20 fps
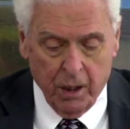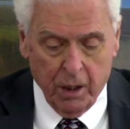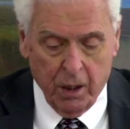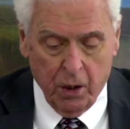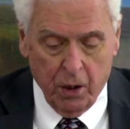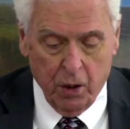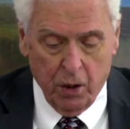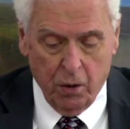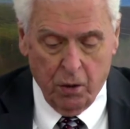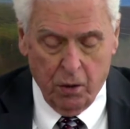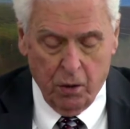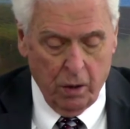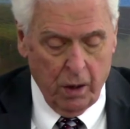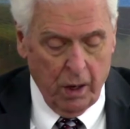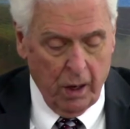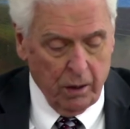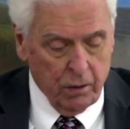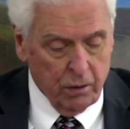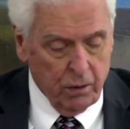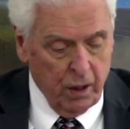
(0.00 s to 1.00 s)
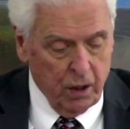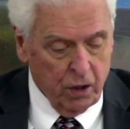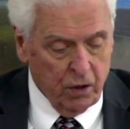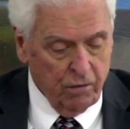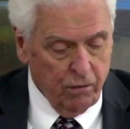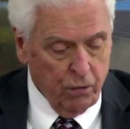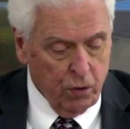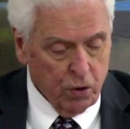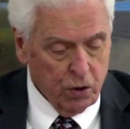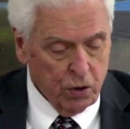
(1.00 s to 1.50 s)
And yeah, that's
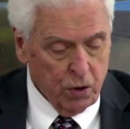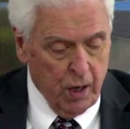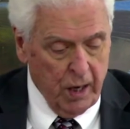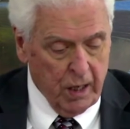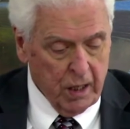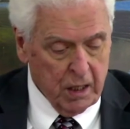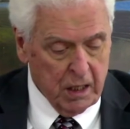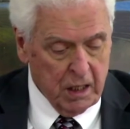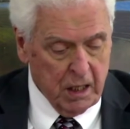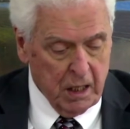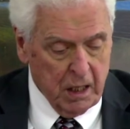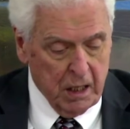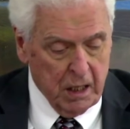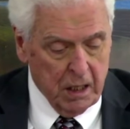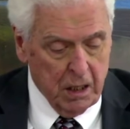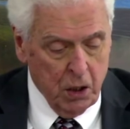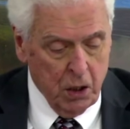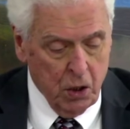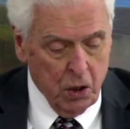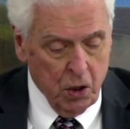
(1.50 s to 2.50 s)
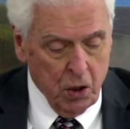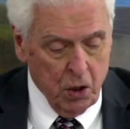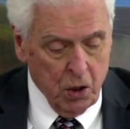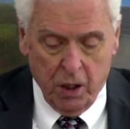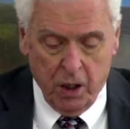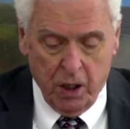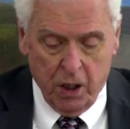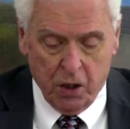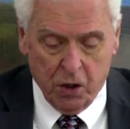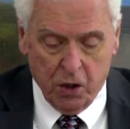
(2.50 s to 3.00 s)
verse nineteen.
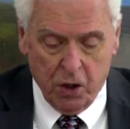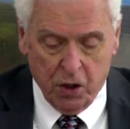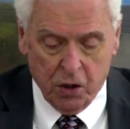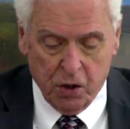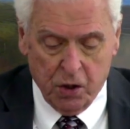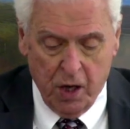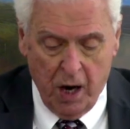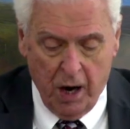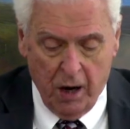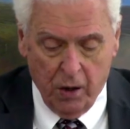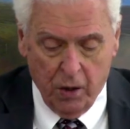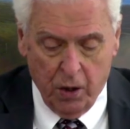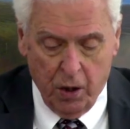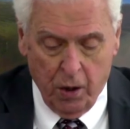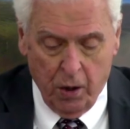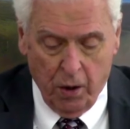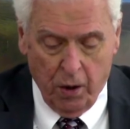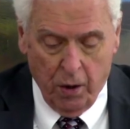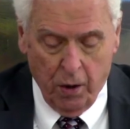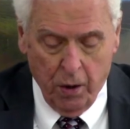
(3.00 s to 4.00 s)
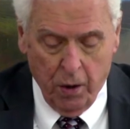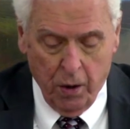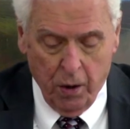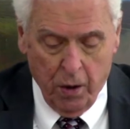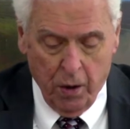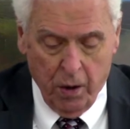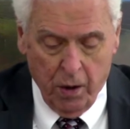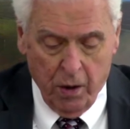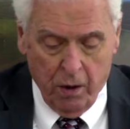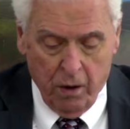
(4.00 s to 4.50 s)
It says down here,
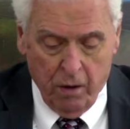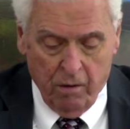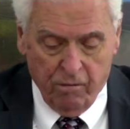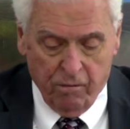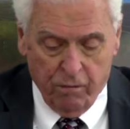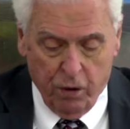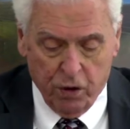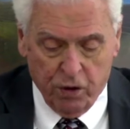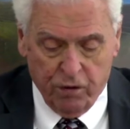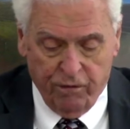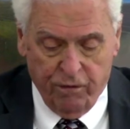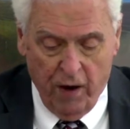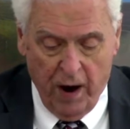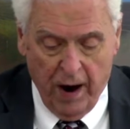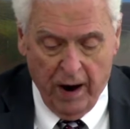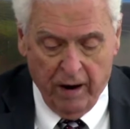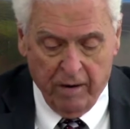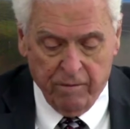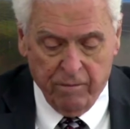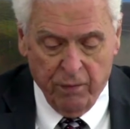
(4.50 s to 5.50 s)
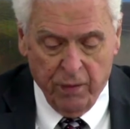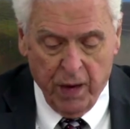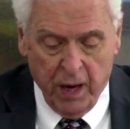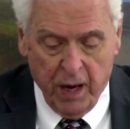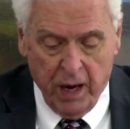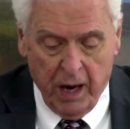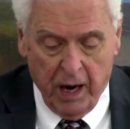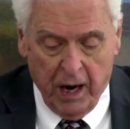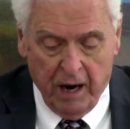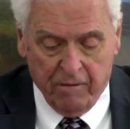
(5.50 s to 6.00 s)
verse five,
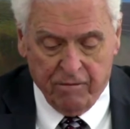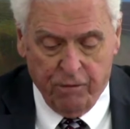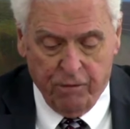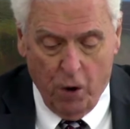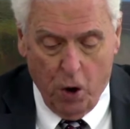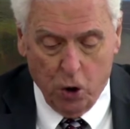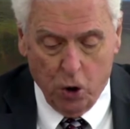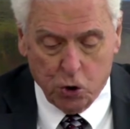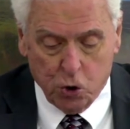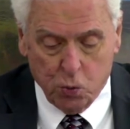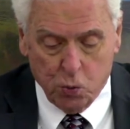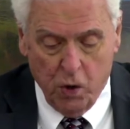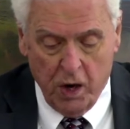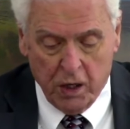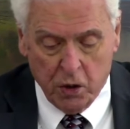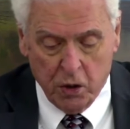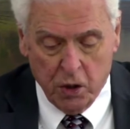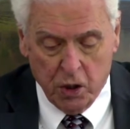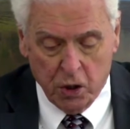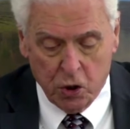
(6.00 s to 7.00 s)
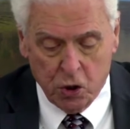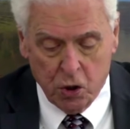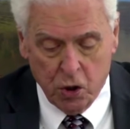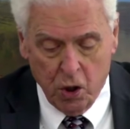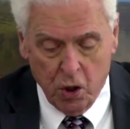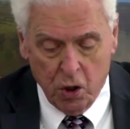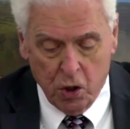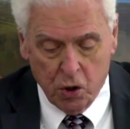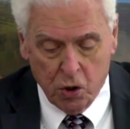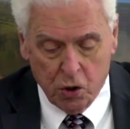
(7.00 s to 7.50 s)
a false witness
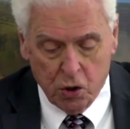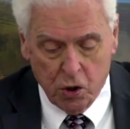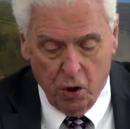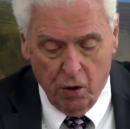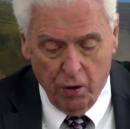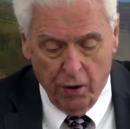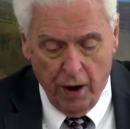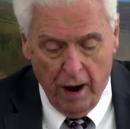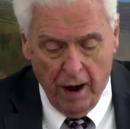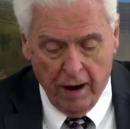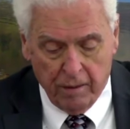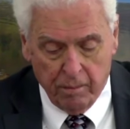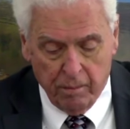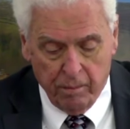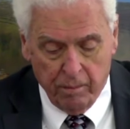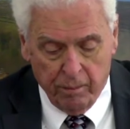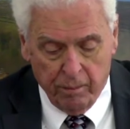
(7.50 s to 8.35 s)
shall not